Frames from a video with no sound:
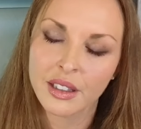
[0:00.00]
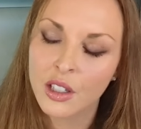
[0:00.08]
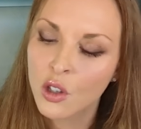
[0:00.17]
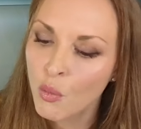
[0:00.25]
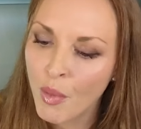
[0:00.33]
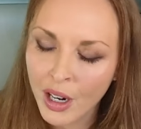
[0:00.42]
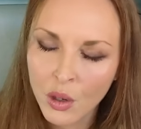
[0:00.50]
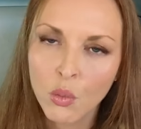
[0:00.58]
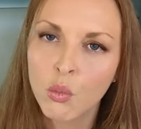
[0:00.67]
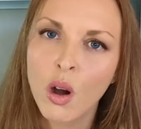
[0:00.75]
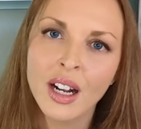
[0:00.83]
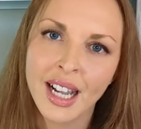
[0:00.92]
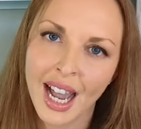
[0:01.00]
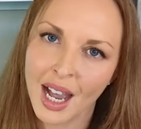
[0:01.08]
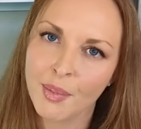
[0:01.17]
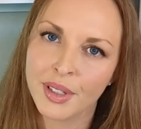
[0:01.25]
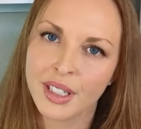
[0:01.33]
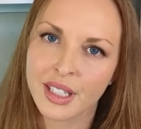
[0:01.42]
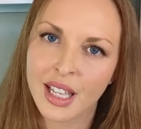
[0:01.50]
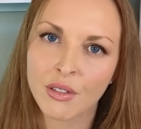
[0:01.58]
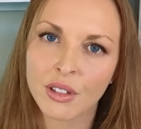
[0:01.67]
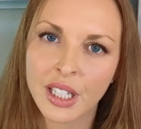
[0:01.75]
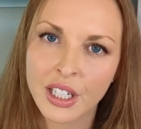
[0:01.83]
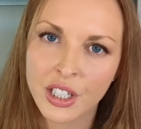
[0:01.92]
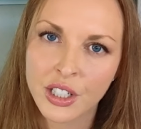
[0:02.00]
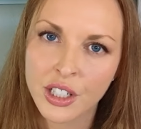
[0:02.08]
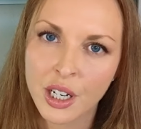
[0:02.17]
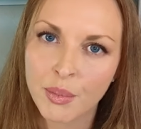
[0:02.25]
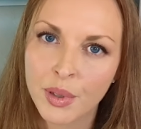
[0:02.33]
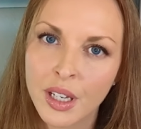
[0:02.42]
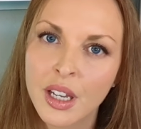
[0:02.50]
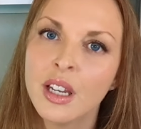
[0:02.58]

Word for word: then no matter what happens in that relationship,